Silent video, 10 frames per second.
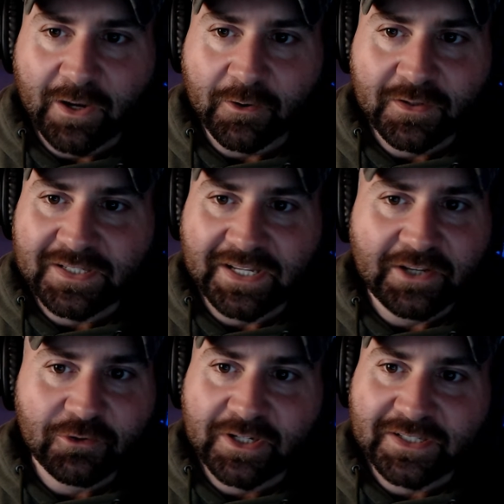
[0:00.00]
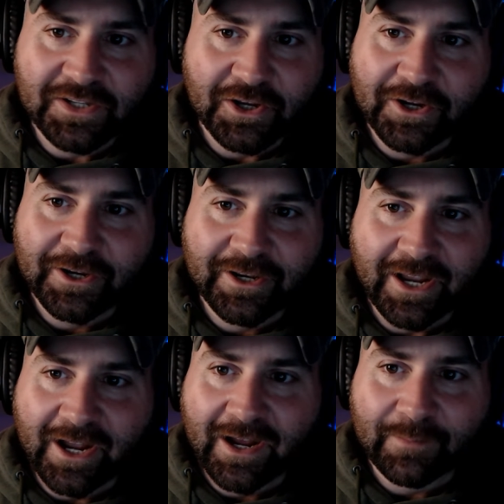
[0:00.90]
scenery is good.
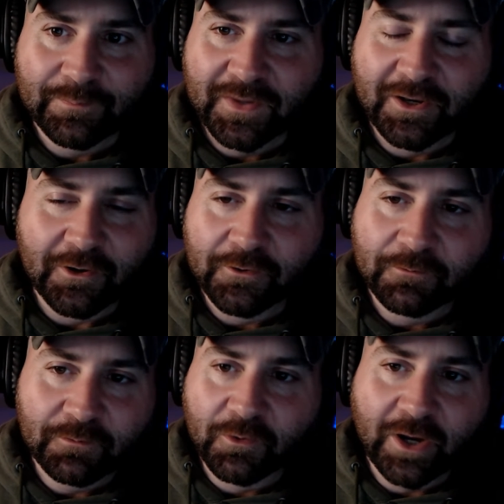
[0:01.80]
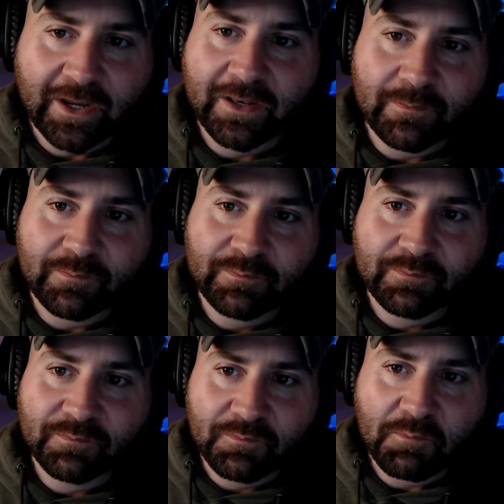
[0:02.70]
Looking
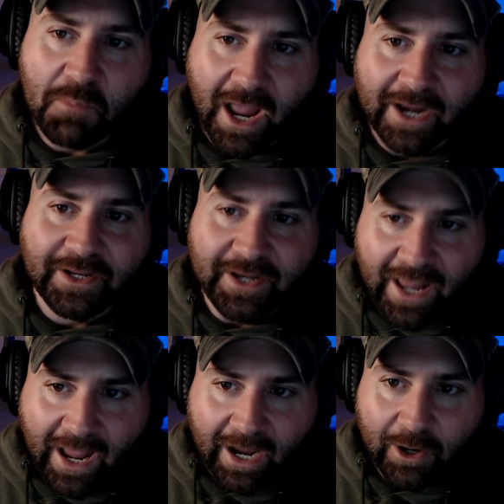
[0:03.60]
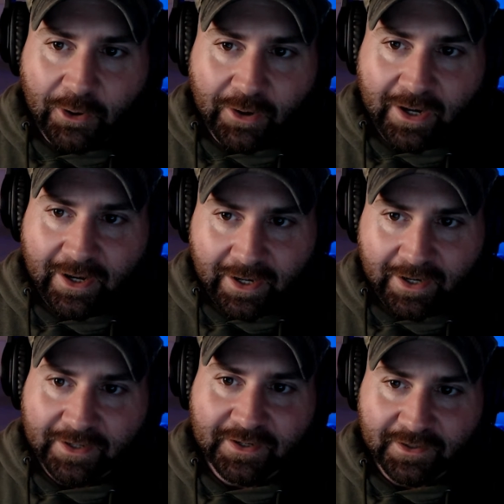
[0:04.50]
at it now,
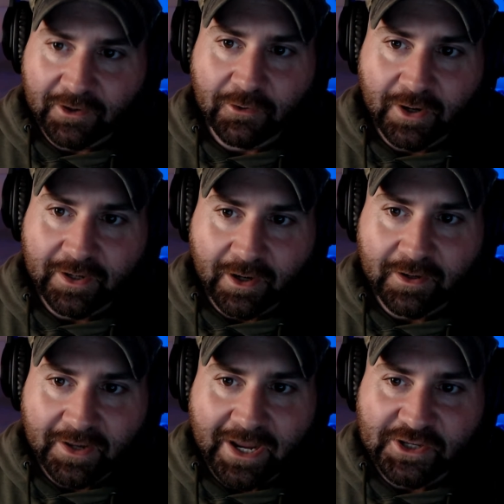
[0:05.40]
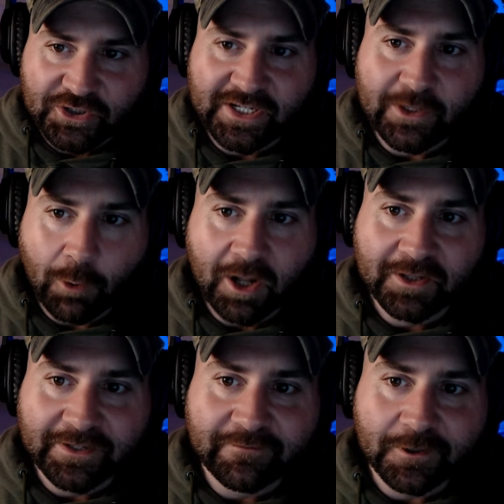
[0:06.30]
on HD
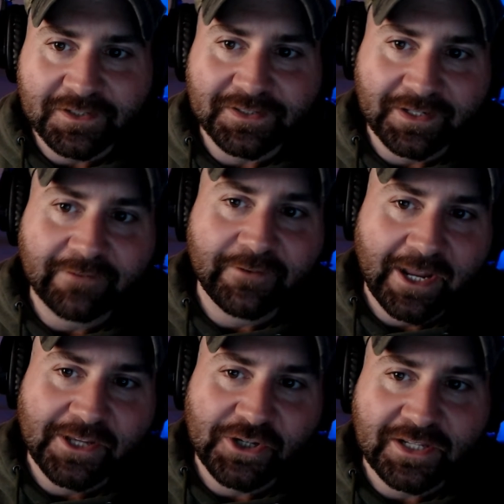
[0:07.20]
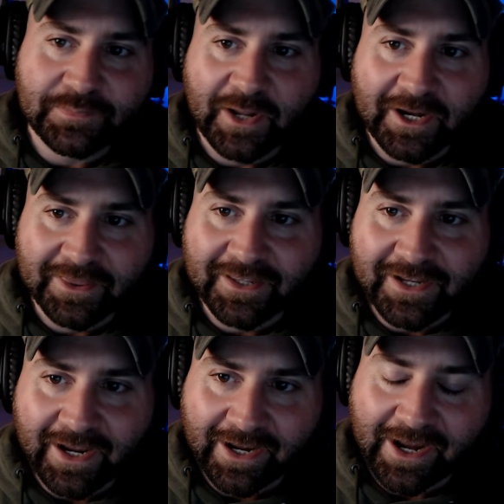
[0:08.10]
quality versus like VHS back in the
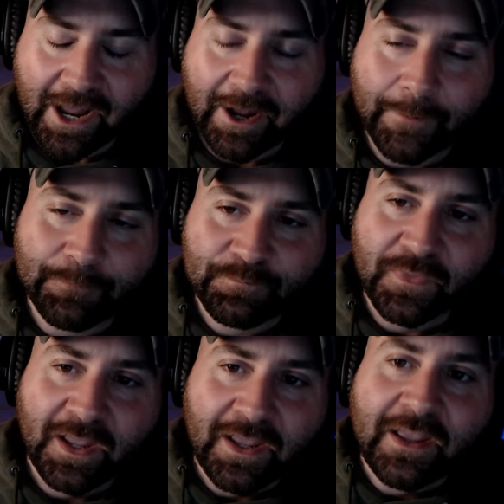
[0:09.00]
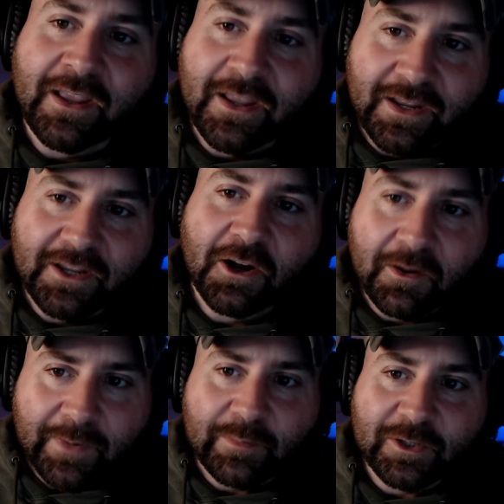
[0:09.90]
day. I'm
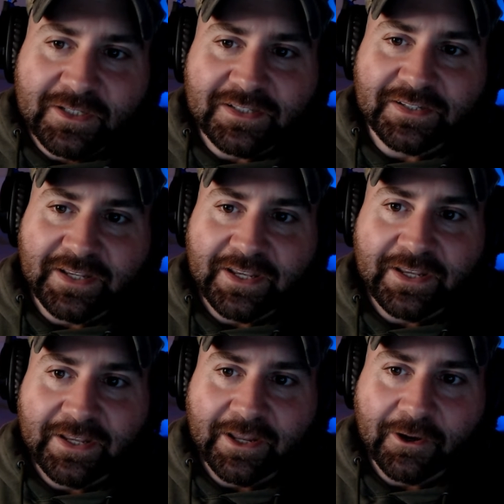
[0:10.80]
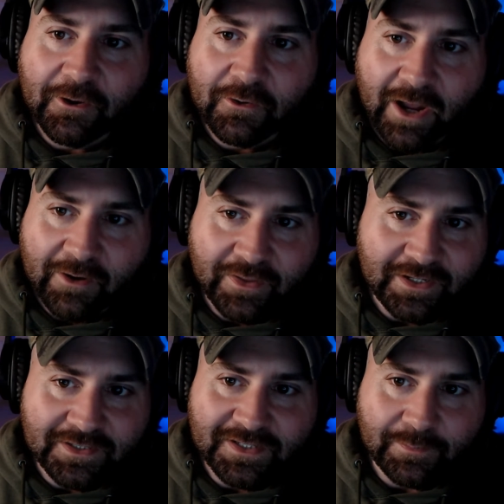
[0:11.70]
able to see, how they
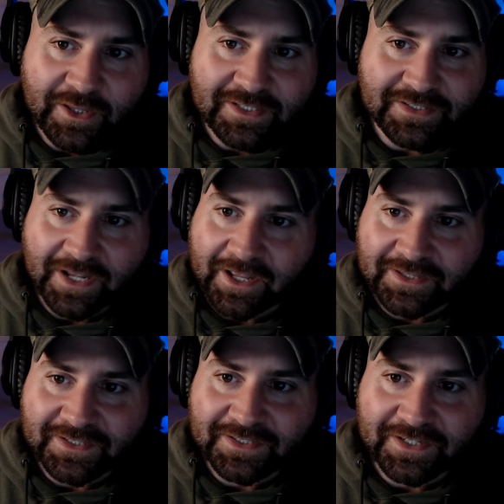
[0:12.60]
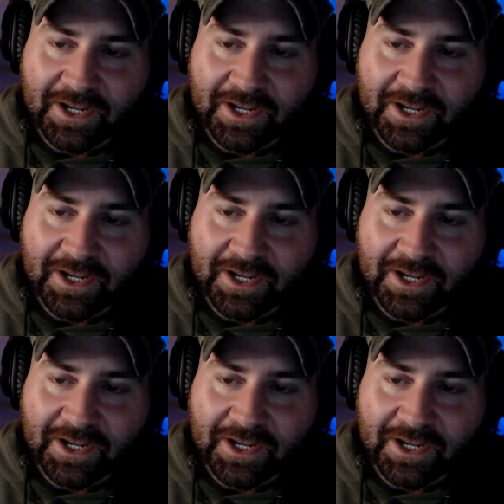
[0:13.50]
did some of the sets.